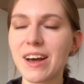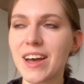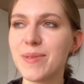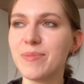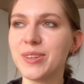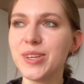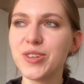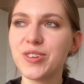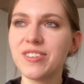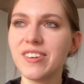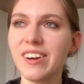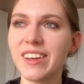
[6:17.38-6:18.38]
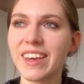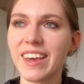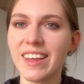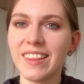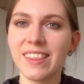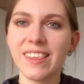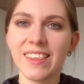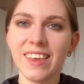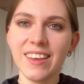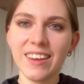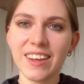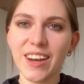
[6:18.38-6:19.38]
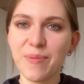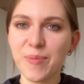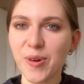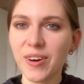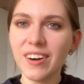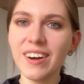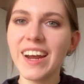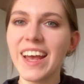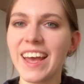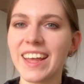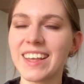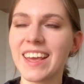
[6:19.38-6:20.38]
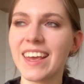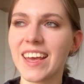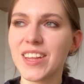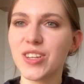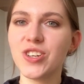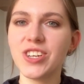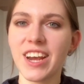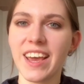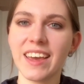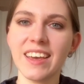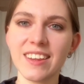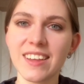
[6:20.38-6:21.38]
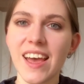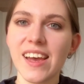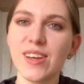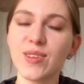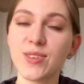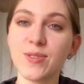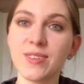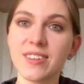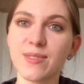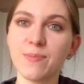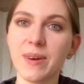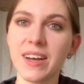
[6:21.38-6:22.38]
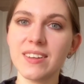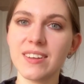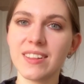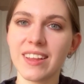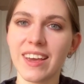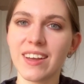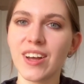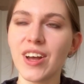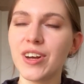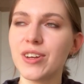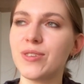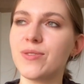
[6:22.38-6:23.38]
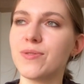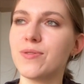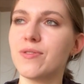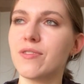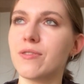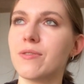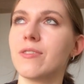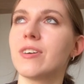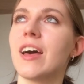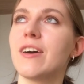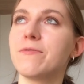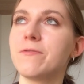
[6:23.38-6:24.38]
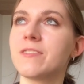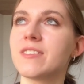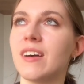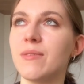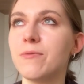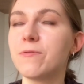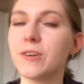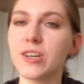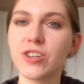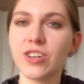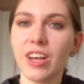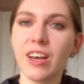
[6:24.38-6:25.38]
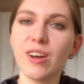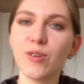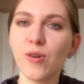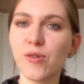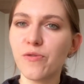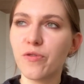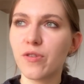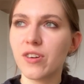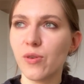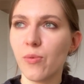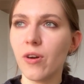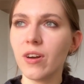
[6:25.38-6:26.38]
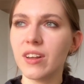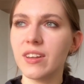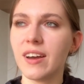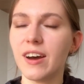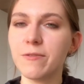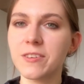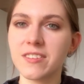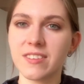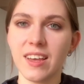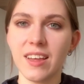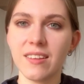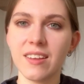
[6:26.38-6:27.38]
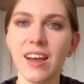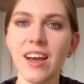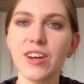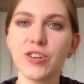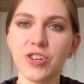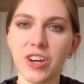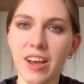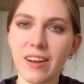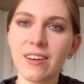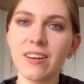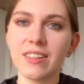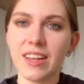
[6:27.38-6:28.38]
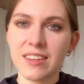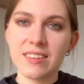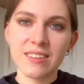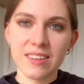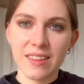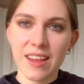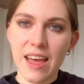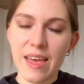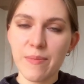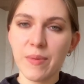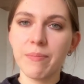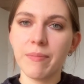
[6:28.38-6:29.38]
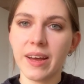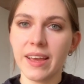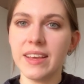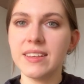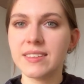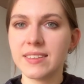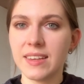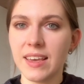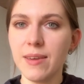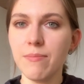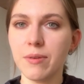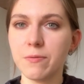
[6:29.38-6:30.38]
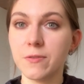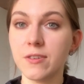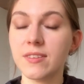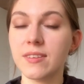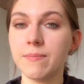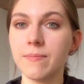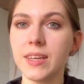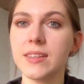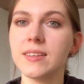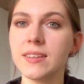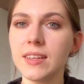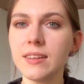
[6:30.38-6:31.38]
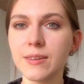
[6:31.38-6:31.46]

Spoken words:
literally can't think anymore and I can't check it, and so it is better to have some fresh air, go for a walk, and after that check last time my essay before submitting it.